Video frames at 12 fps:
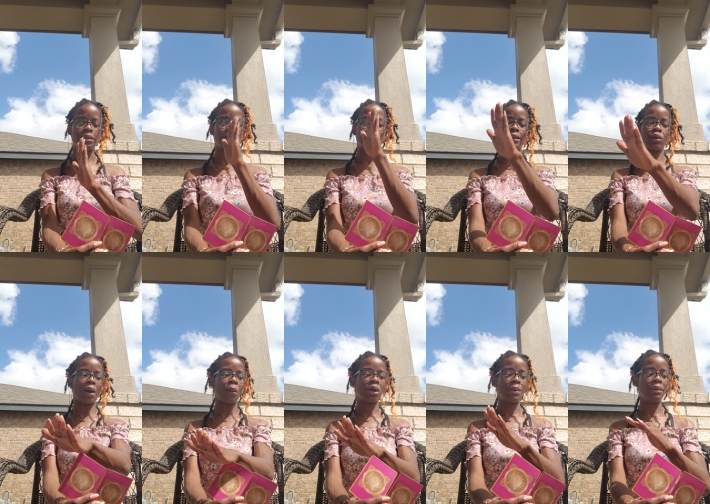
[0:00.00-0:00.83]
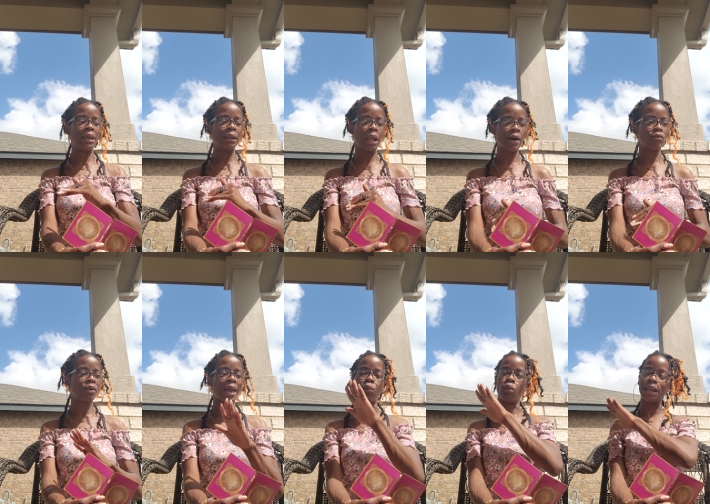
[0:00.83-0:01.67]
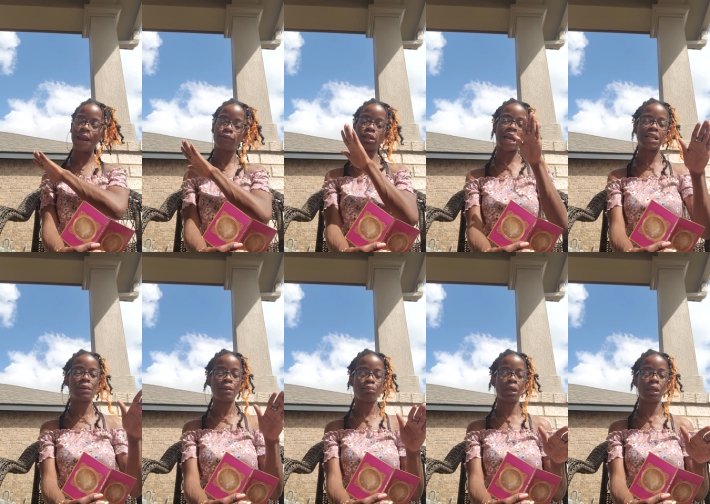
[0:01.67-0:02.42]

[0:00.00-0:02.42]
this is not the way I want to be in love, okay? Whatever the case may